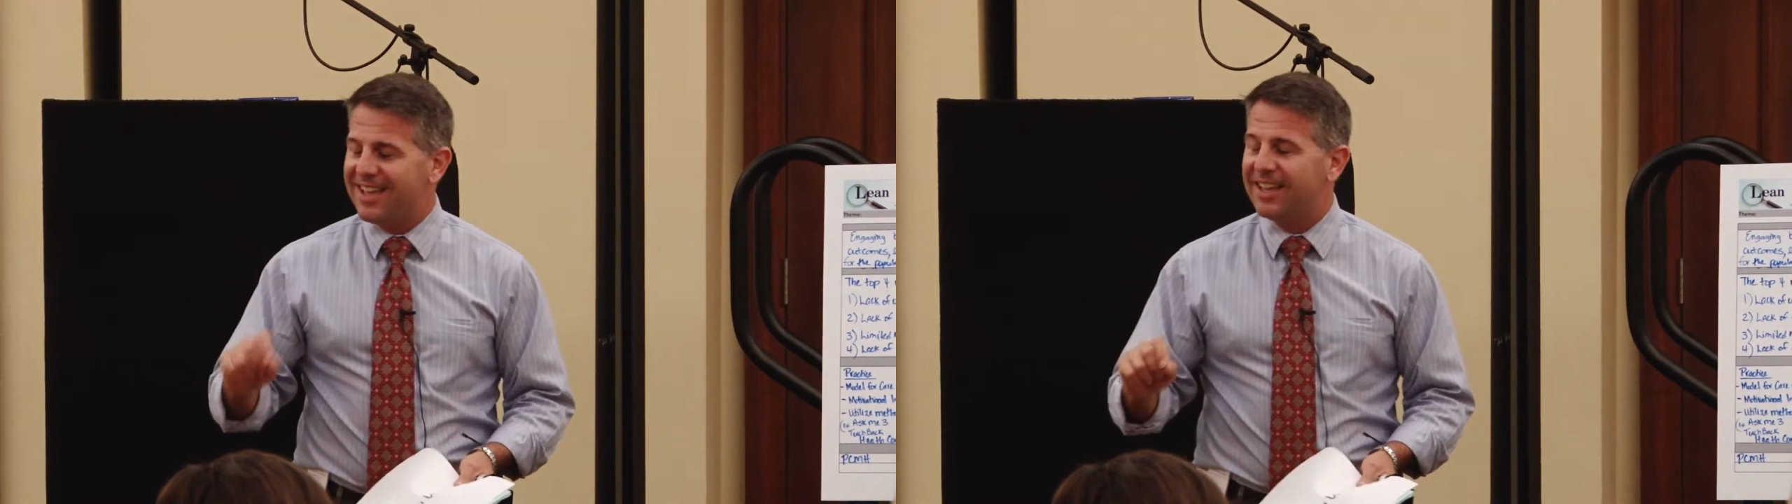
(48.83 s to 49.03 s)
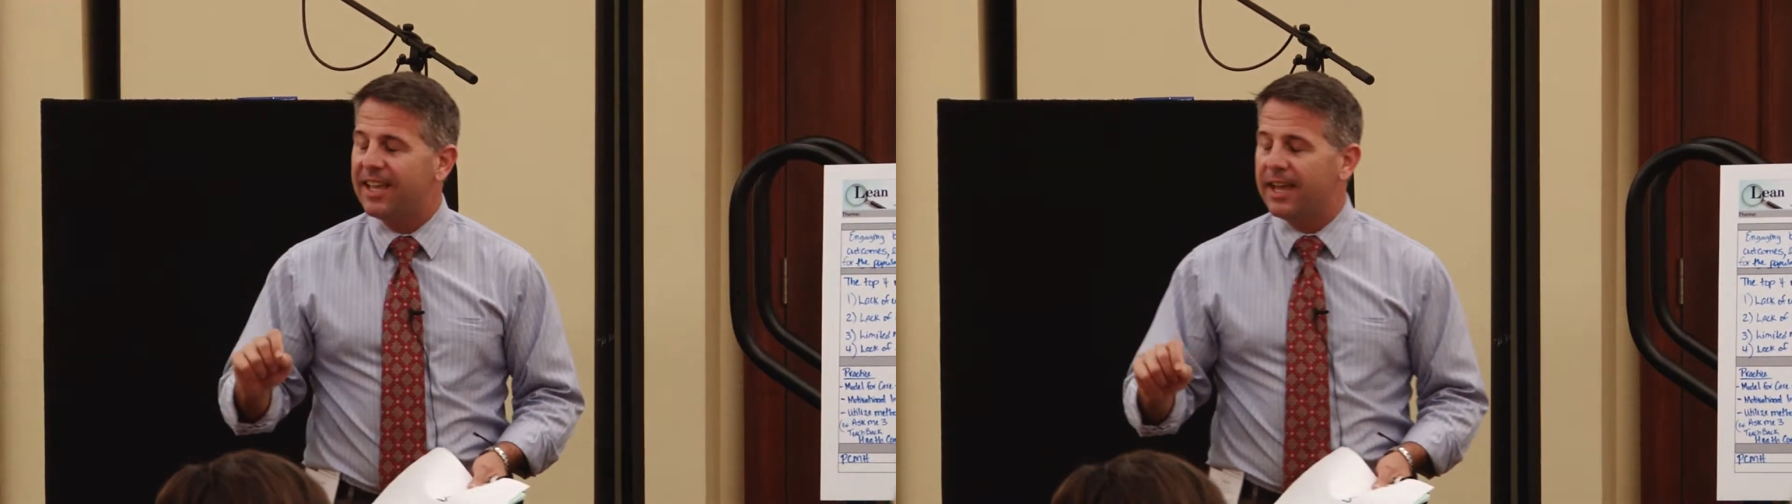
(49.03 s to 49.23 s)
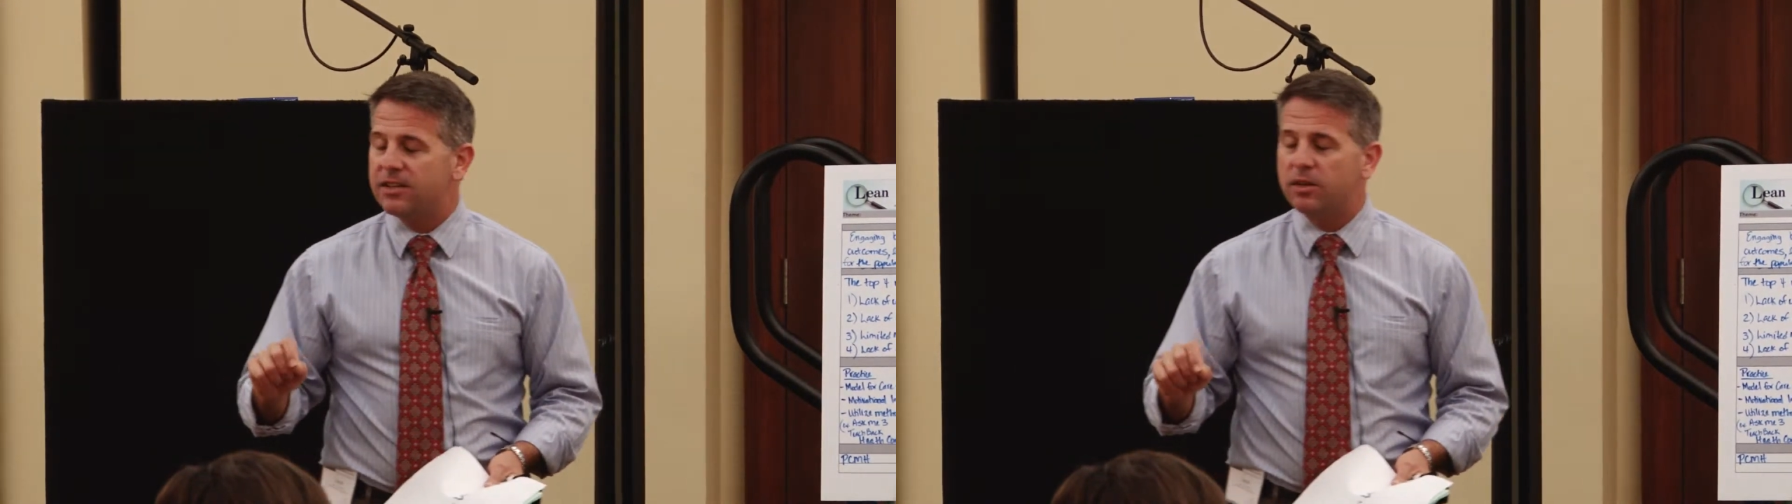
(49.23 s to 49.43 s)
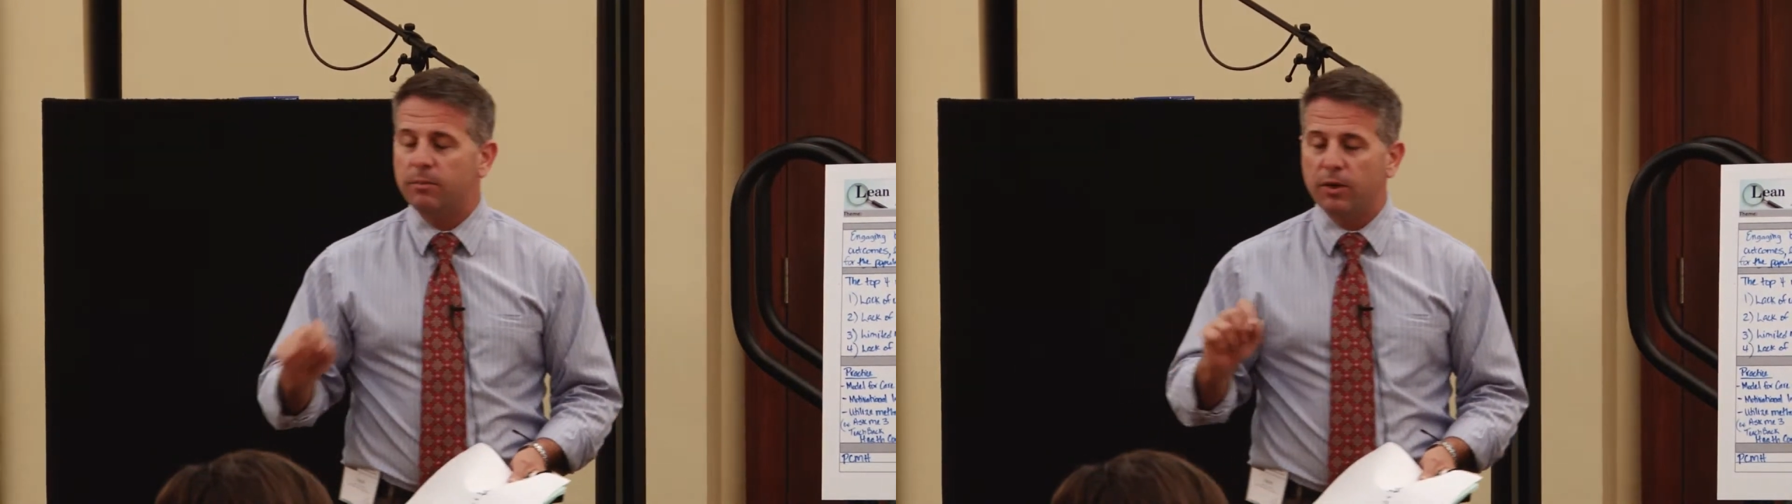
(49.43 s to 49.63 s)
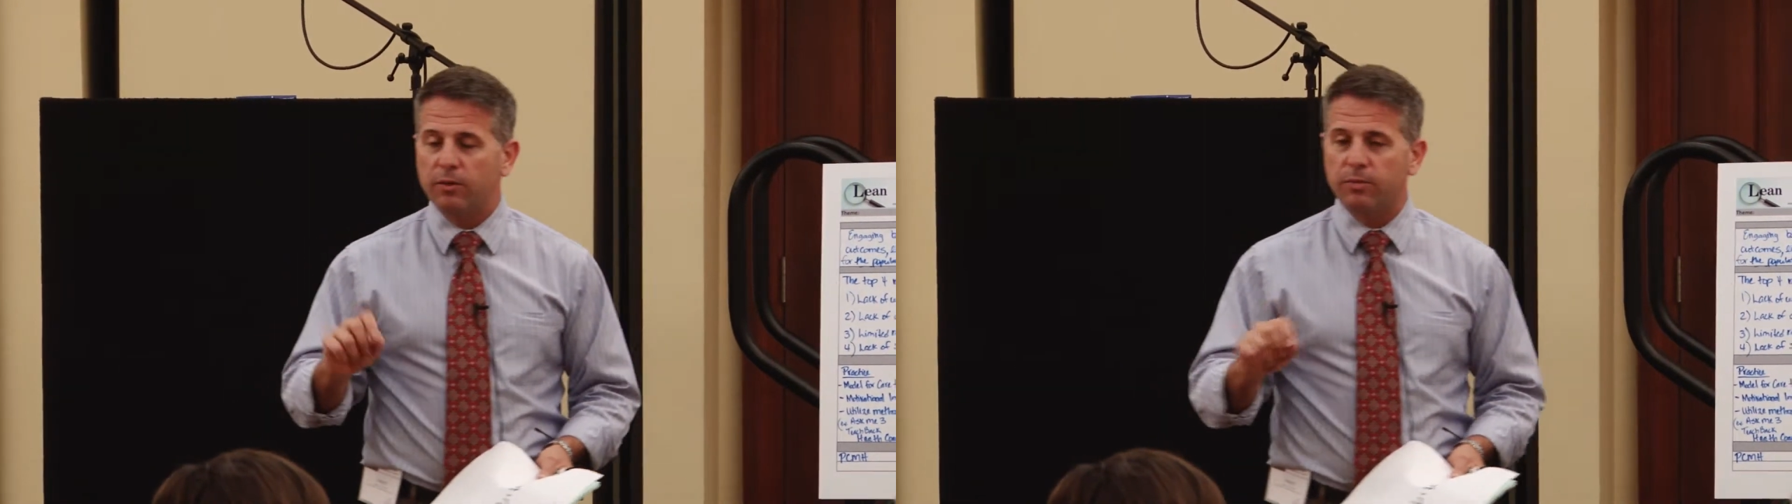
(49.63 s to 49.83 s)
Engaging
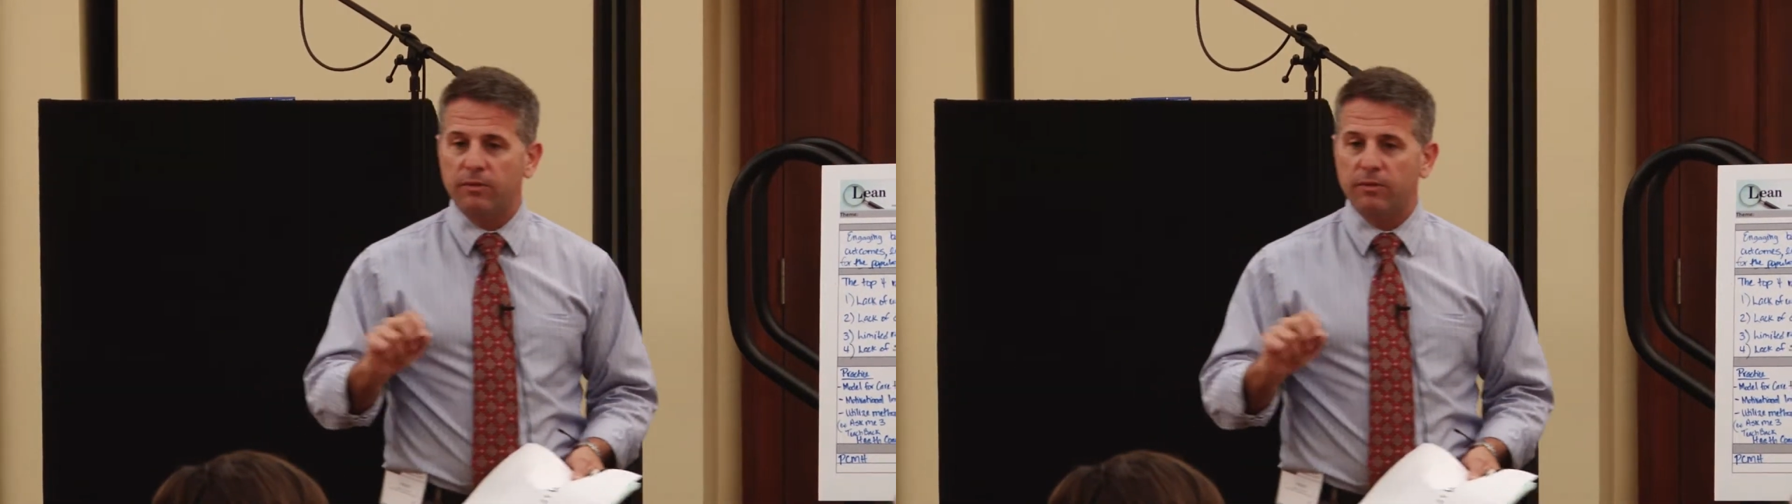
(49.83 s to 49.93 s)
both